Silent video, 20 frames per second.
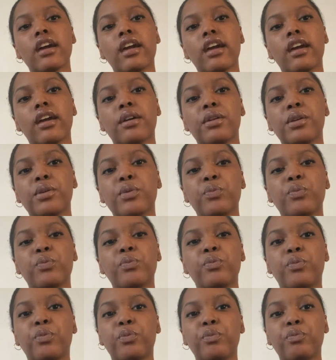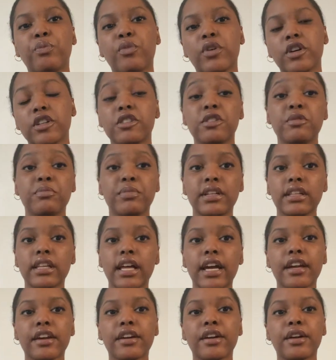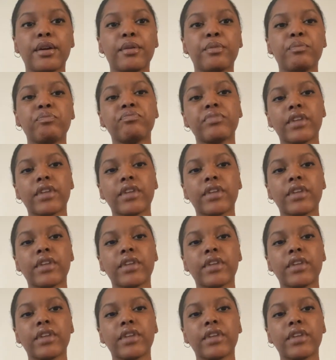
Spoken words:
and want to be like her,